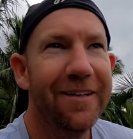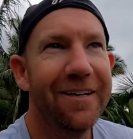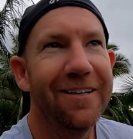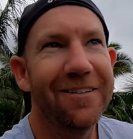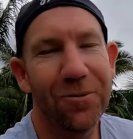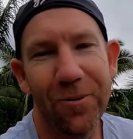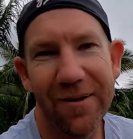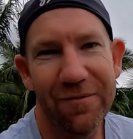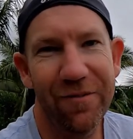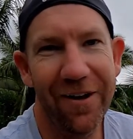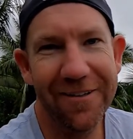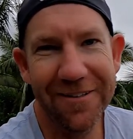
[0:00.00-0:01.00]
uh, it's always
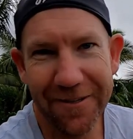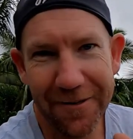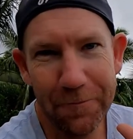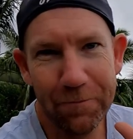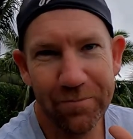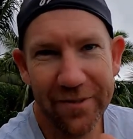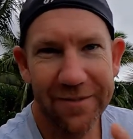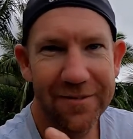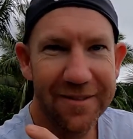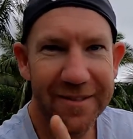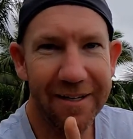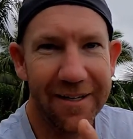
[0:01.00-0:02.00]
fun to,
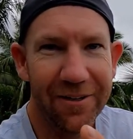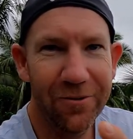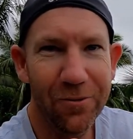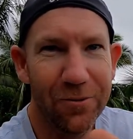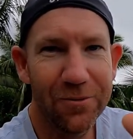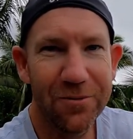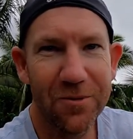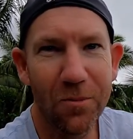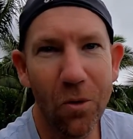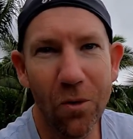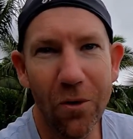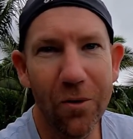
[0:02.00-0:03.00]
to take a little
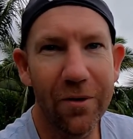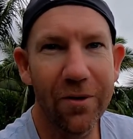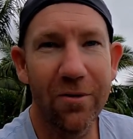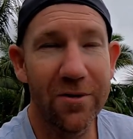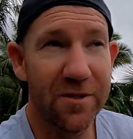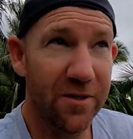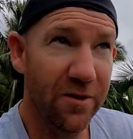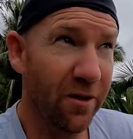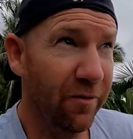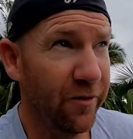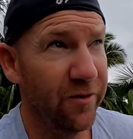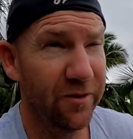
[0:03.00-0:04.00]
small lure across the
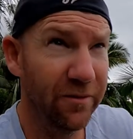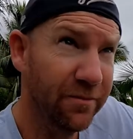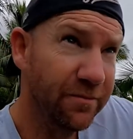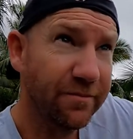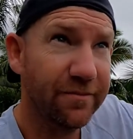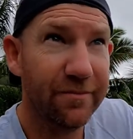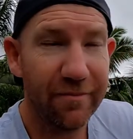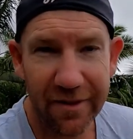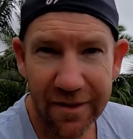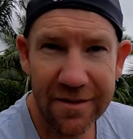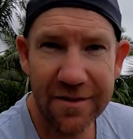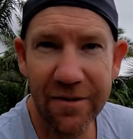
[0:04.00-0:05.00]
surface and
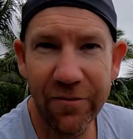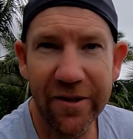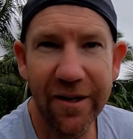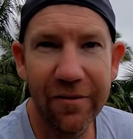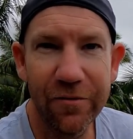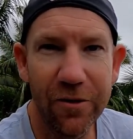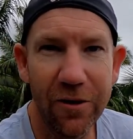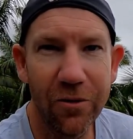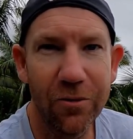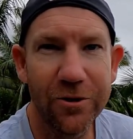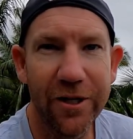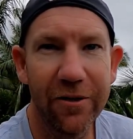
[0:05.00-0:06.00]
see if we can get a few to
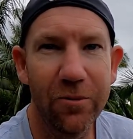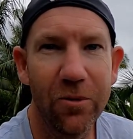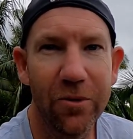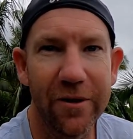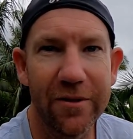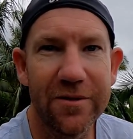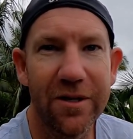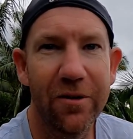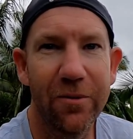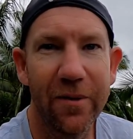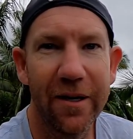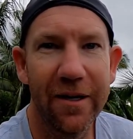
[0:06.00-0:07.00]
launch out of the water.
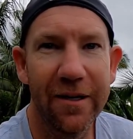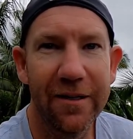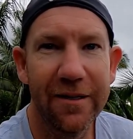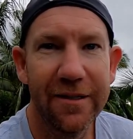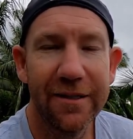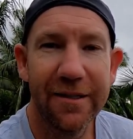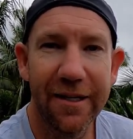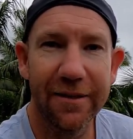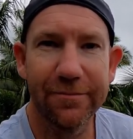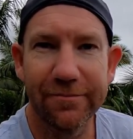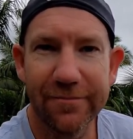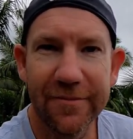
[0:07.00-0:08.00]
So uh, yeah,
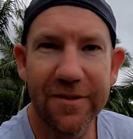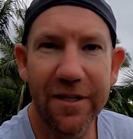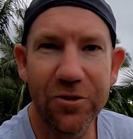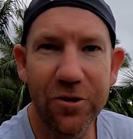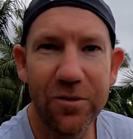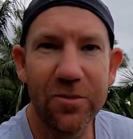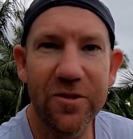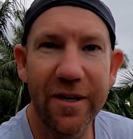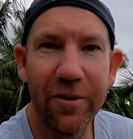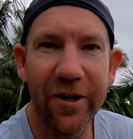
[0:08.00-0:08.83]
stay tuned. We'll see how